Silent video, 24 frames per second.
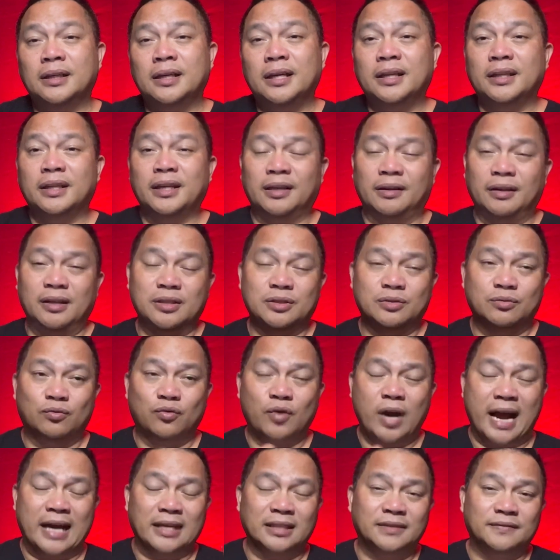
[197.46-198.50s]
there is
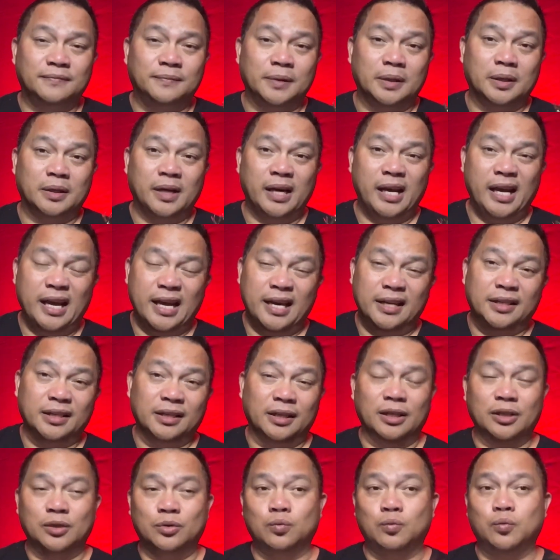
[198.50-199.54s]
raspberry, and there
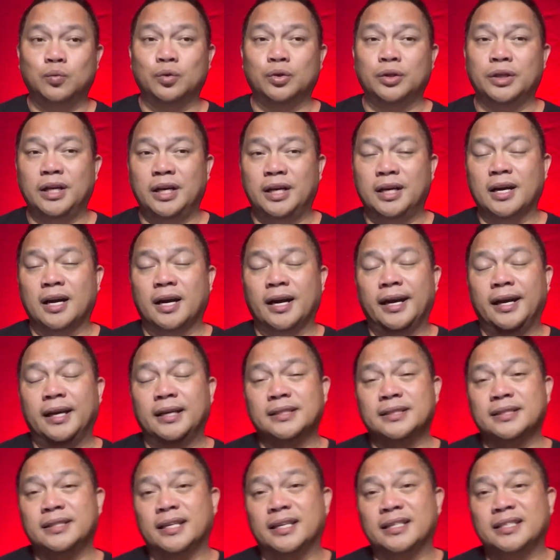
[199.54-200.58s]
is woody,
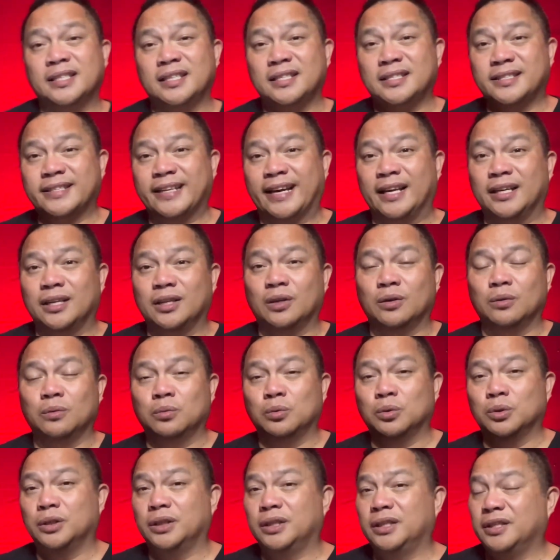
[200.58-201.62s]
guys. There is
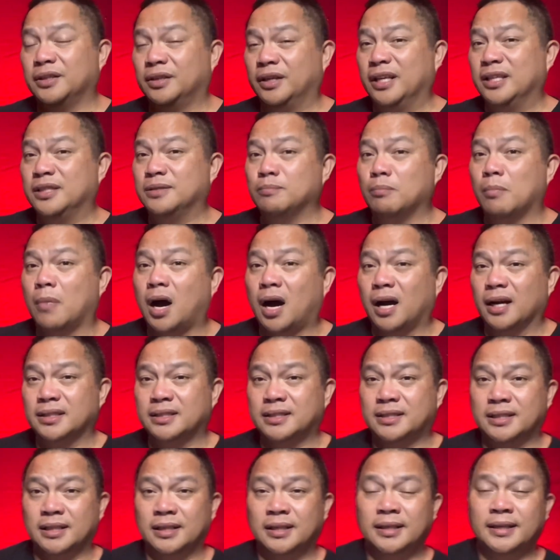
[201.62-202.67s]
sandalwood, there is
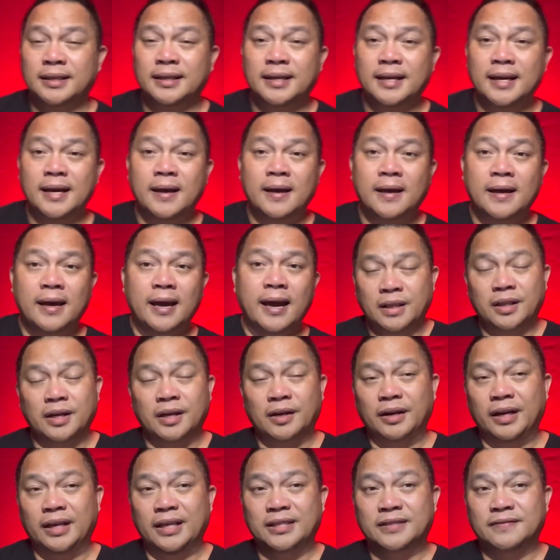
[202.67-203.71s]
musk, there
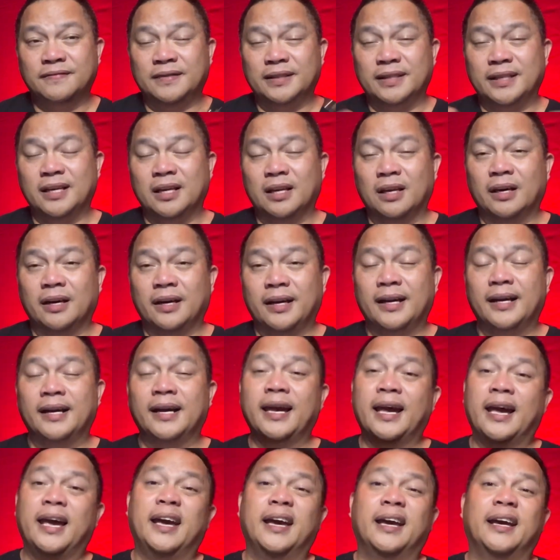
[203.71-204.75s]
is vanilla
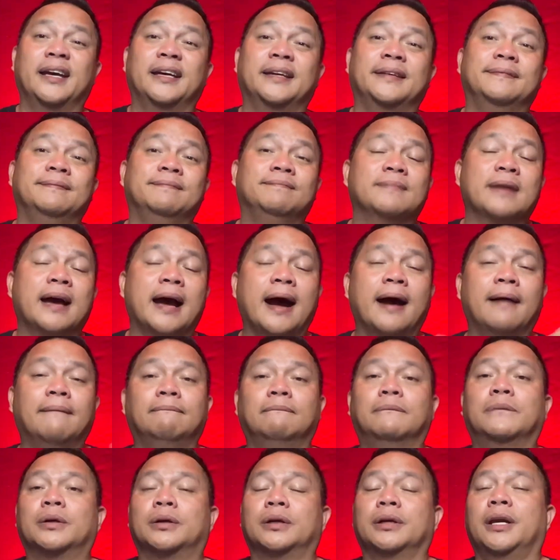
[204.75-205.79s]
and
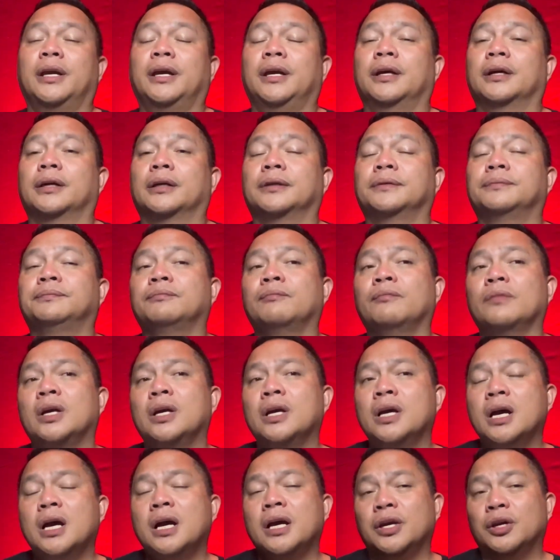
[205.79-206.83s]
amber here.
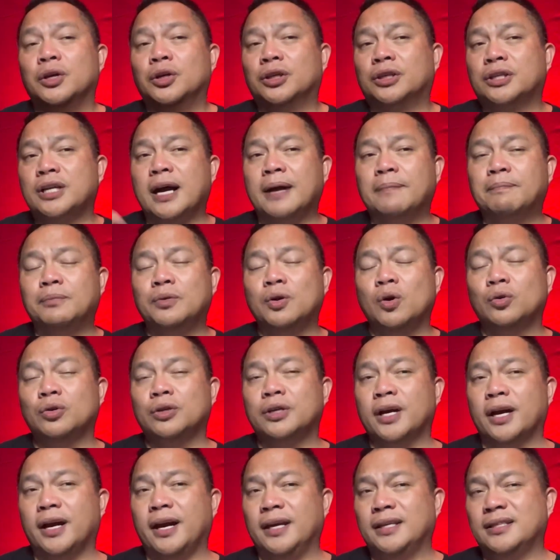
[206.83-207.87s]
Your top note,
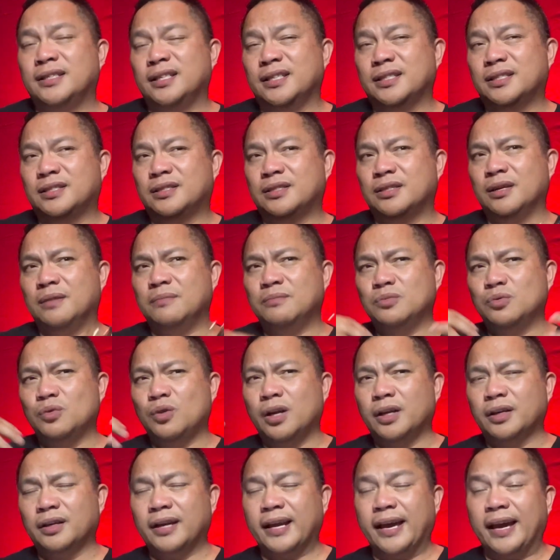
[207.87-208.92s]
guys, is
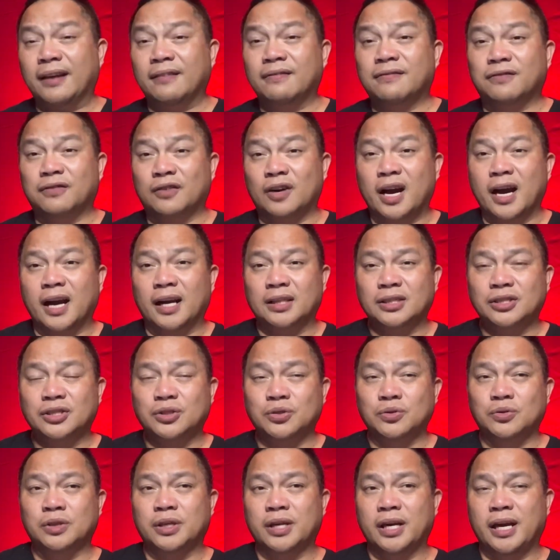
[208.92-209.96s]
somewhat like fresh,
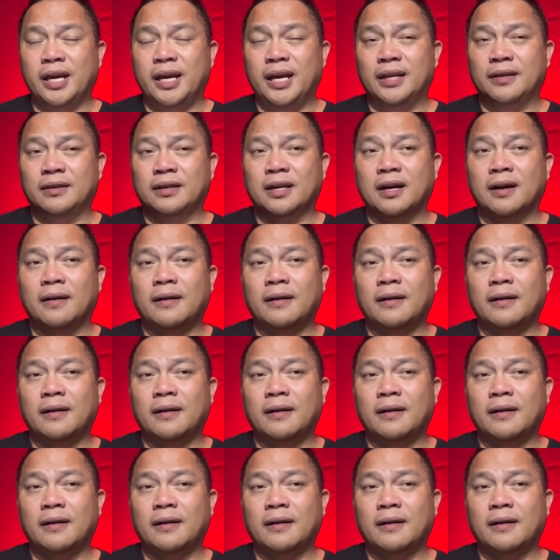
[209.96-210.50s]
okay? It